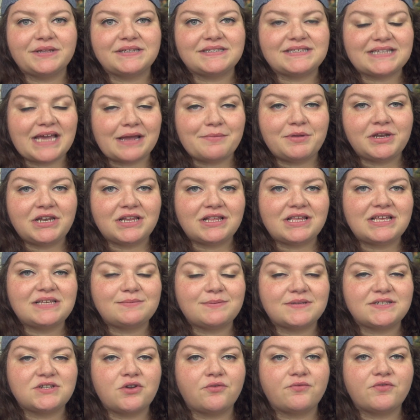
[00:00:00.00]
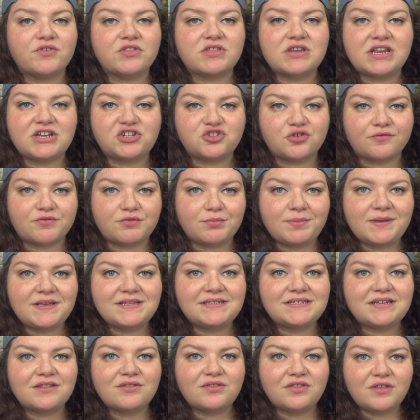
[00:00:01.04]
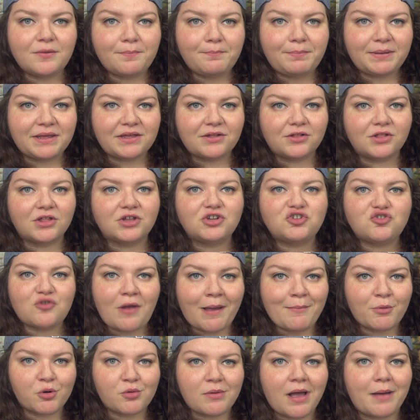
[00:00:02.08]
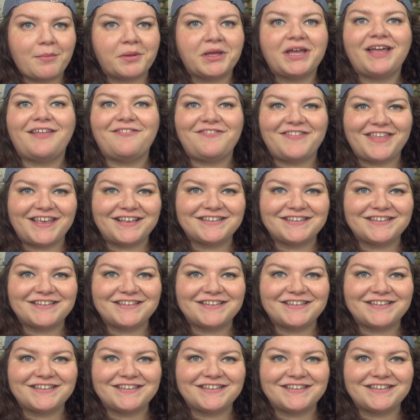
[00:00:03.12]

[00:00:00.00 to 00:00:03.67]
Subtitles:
plays Simon, and he's best known for The Nature of the Beast, The Bill, Dramarama, and